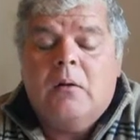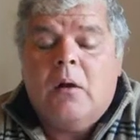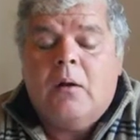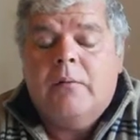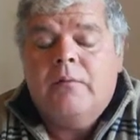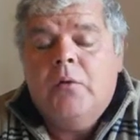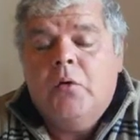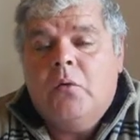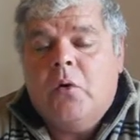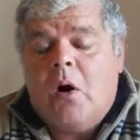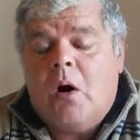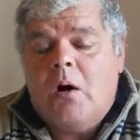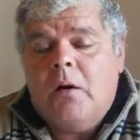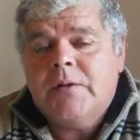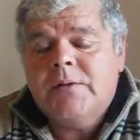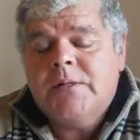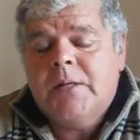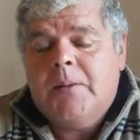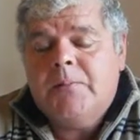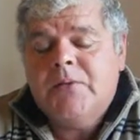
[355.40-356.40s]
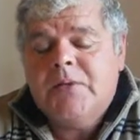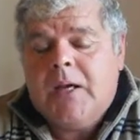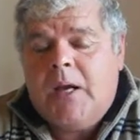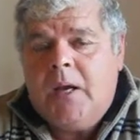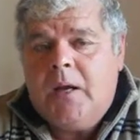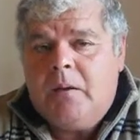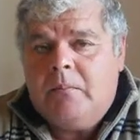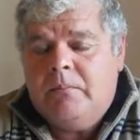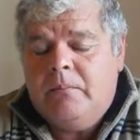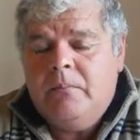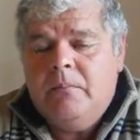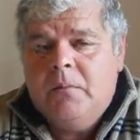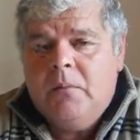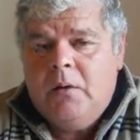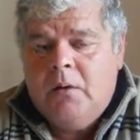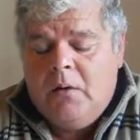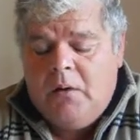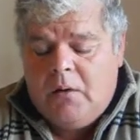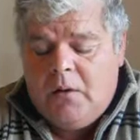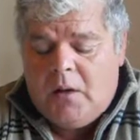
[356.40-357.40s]
of new concepts came
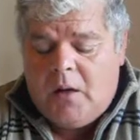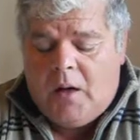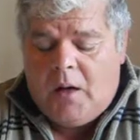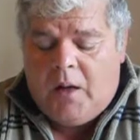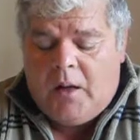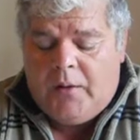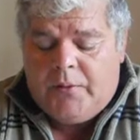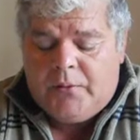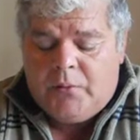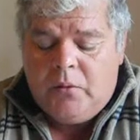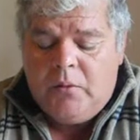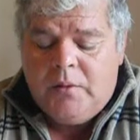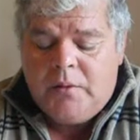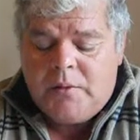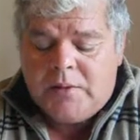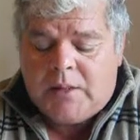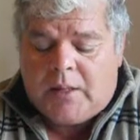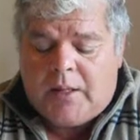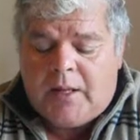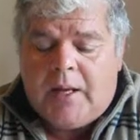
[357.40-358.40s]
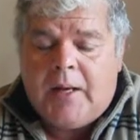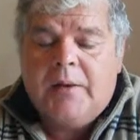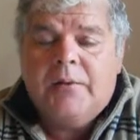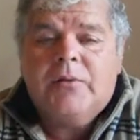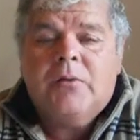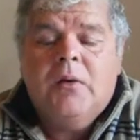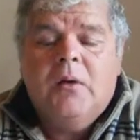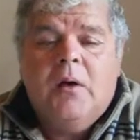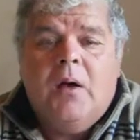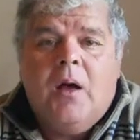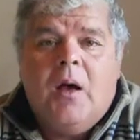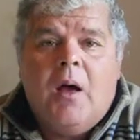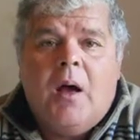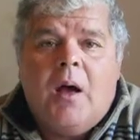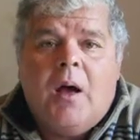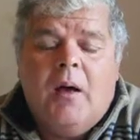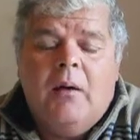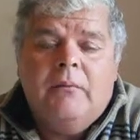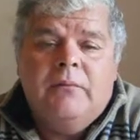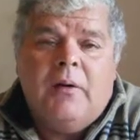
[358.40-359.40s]
through this class
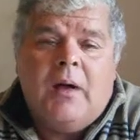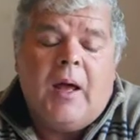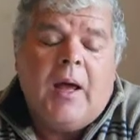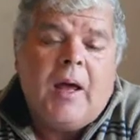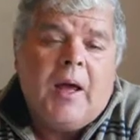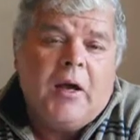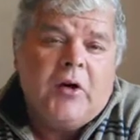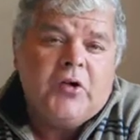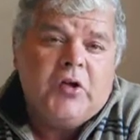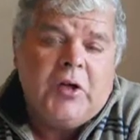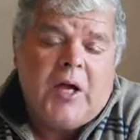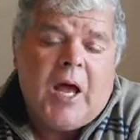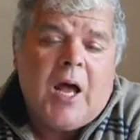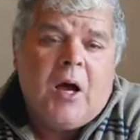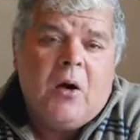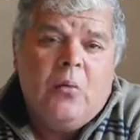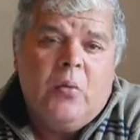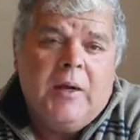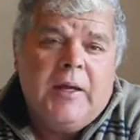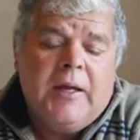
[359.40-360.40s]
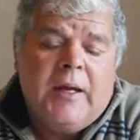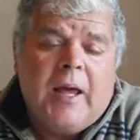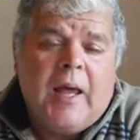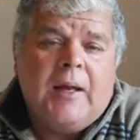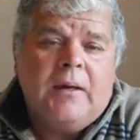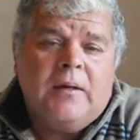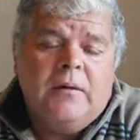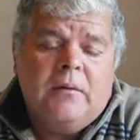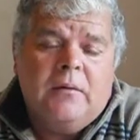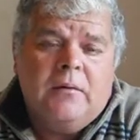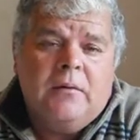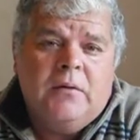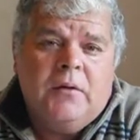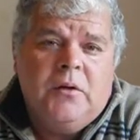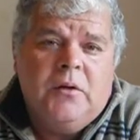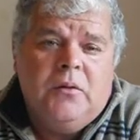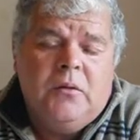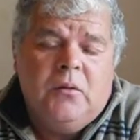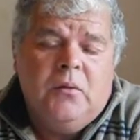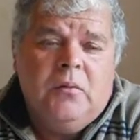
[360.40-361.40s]
of actually how we get
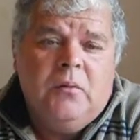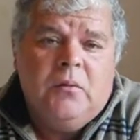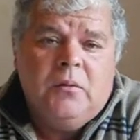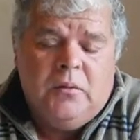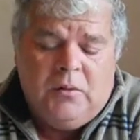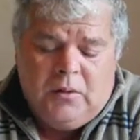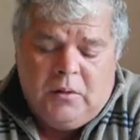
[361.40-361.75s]
to